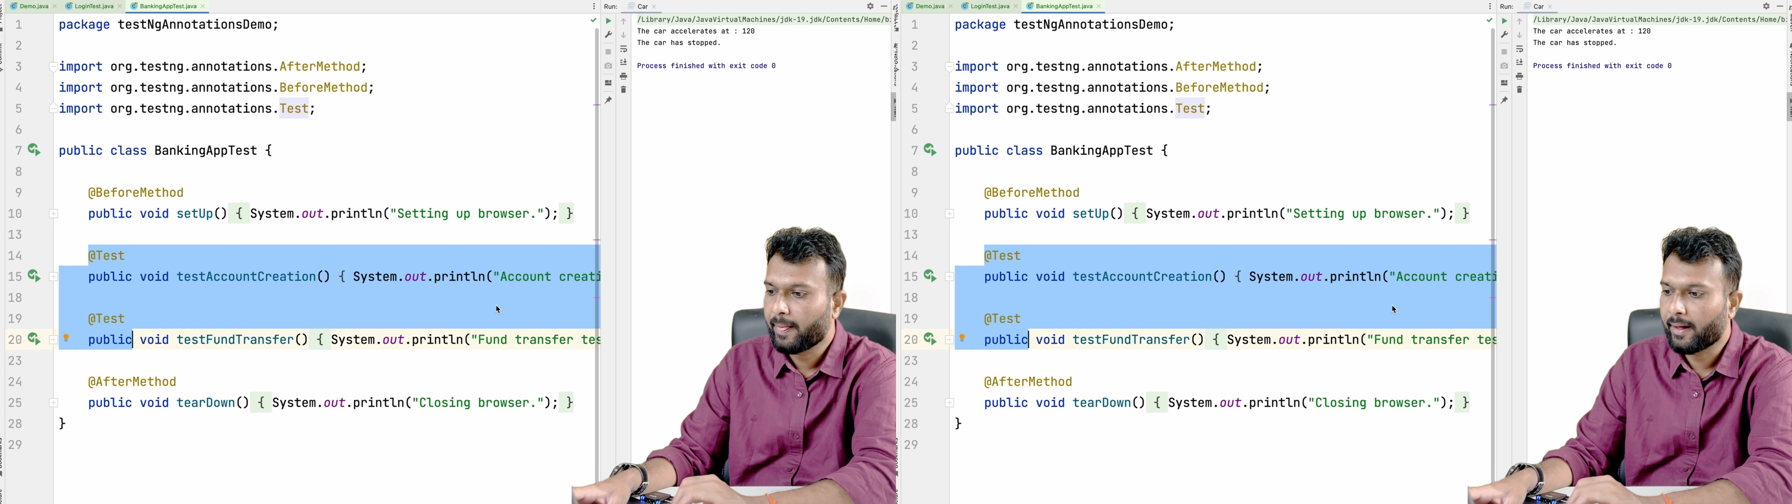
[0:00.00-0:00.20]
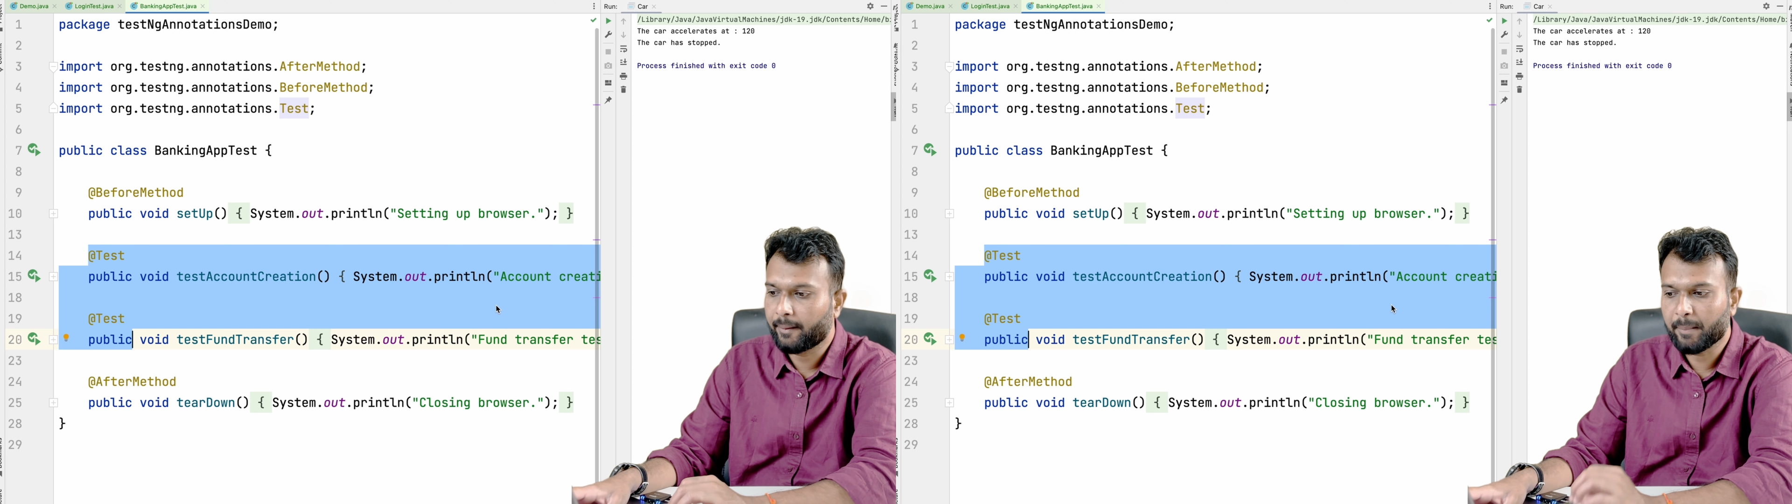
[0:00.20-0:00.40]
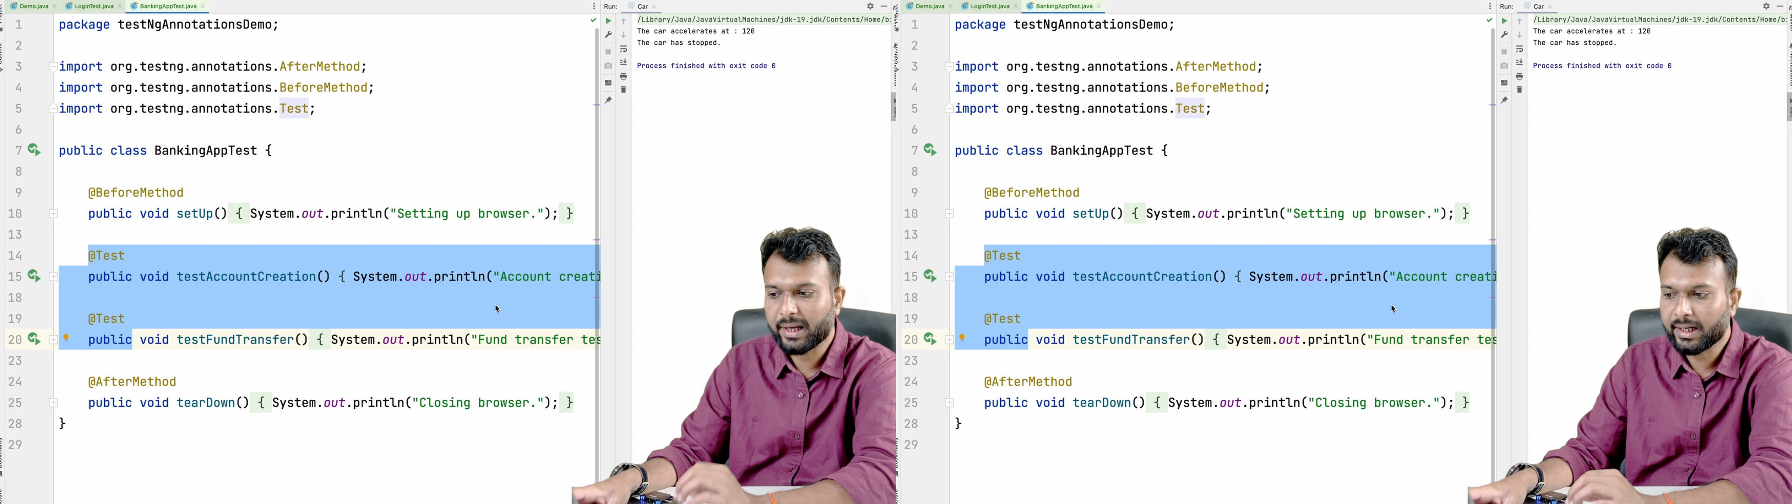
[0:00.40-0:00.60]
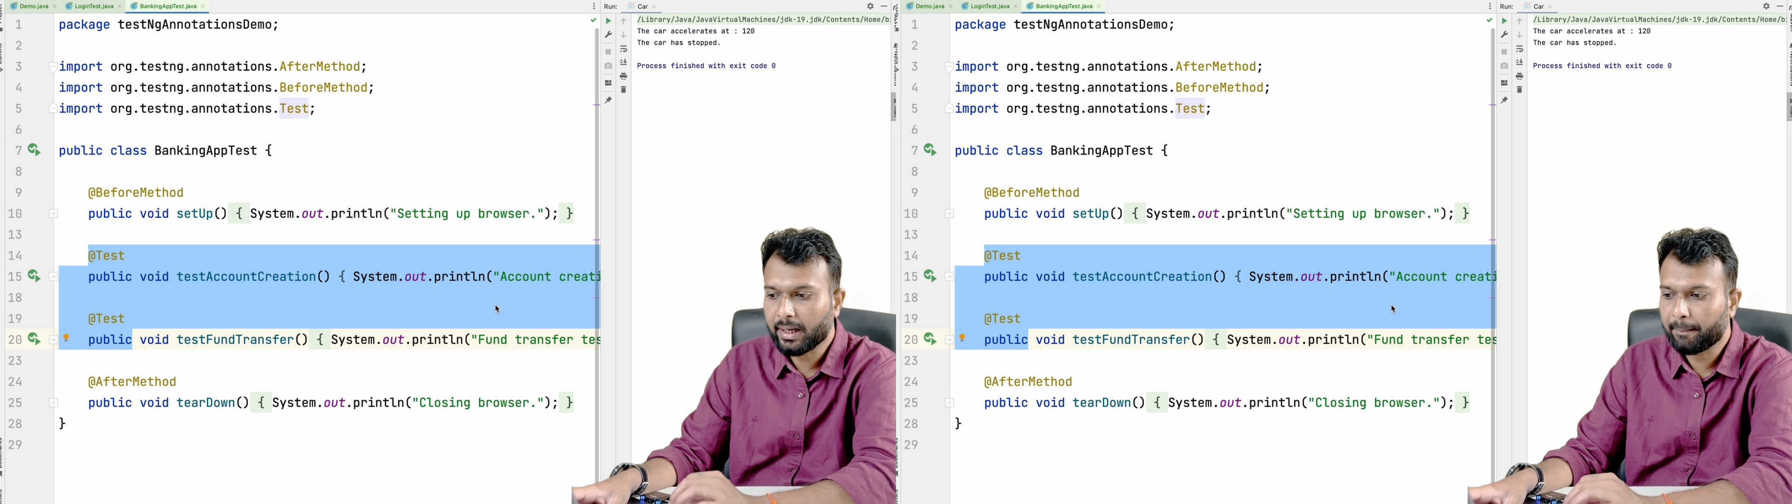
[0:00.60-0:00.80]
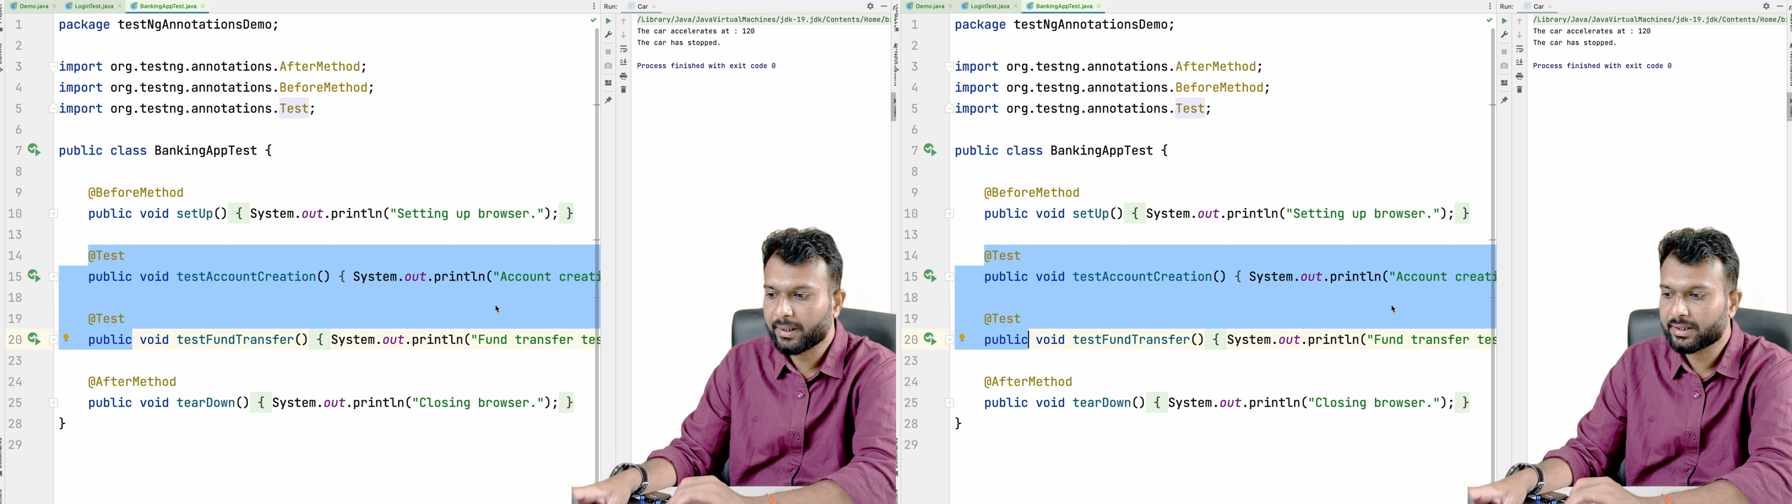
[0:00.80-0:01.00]
banking
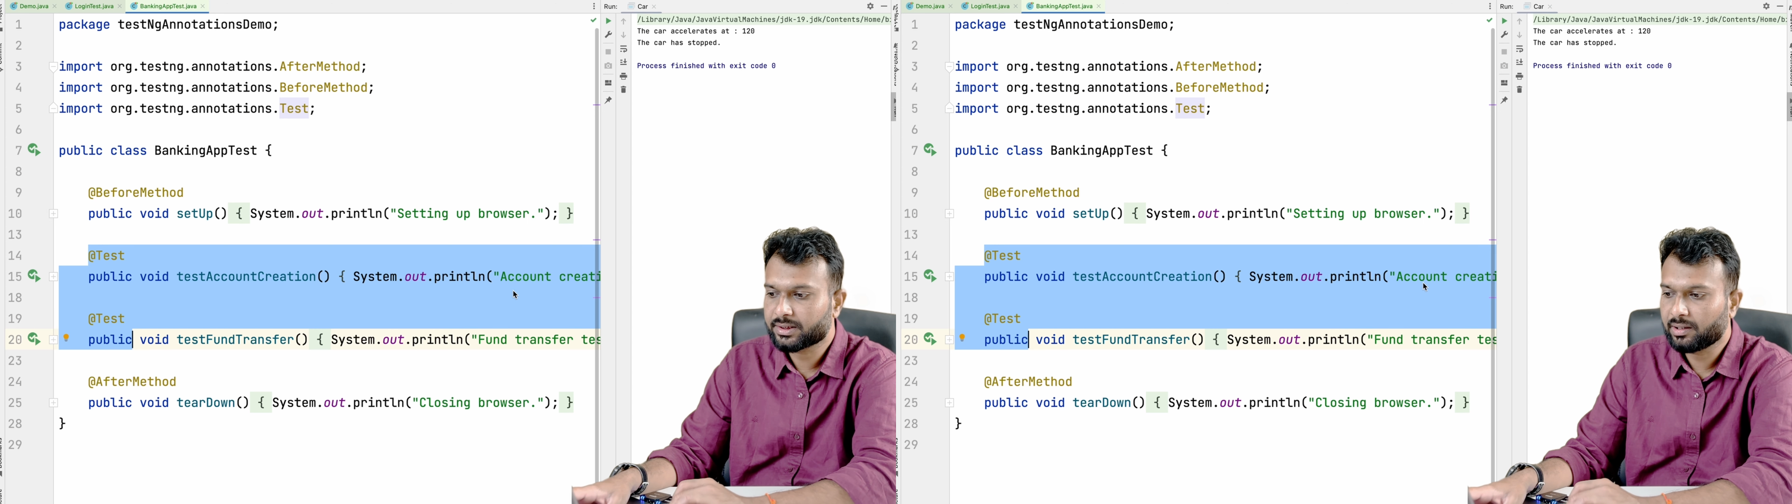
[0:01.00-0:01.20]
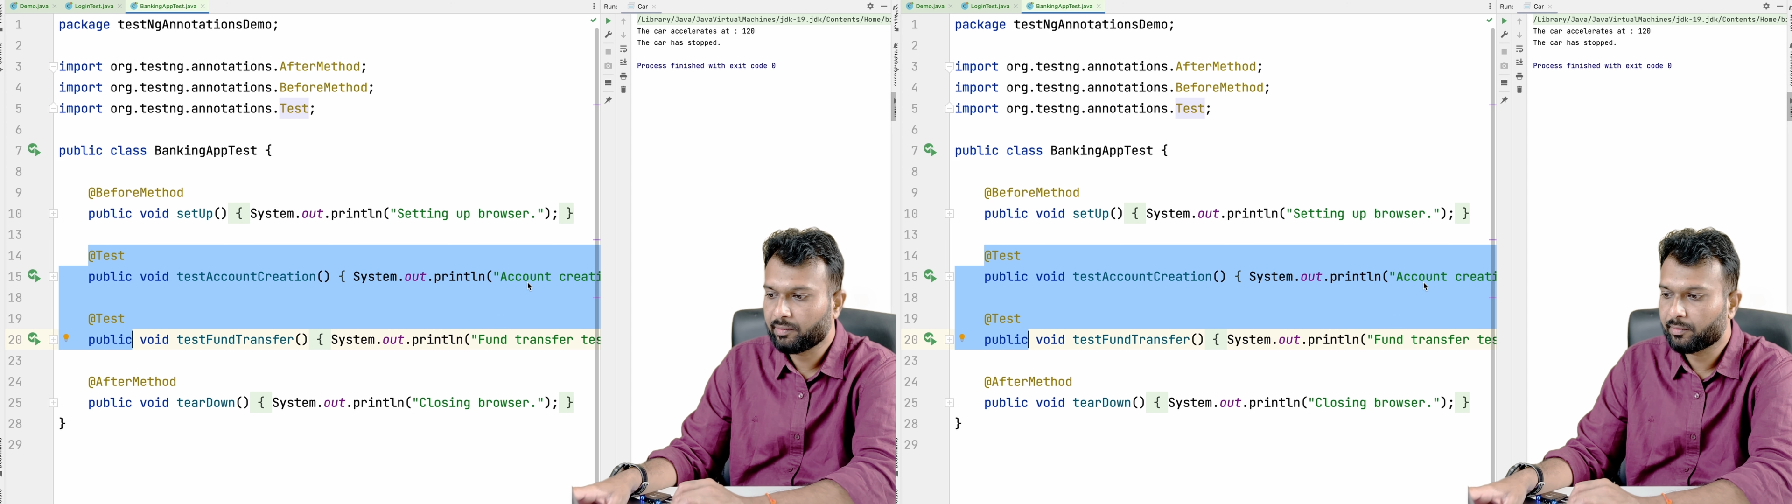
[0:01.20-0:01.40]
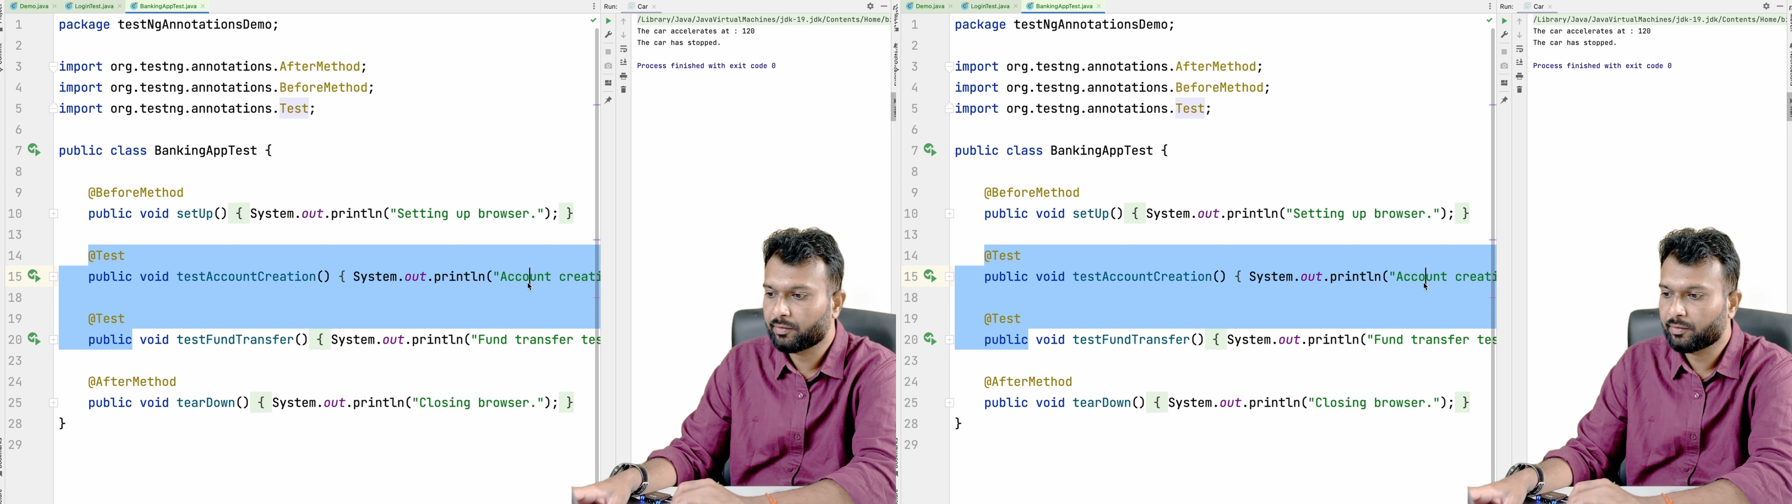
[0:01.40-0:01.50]
application.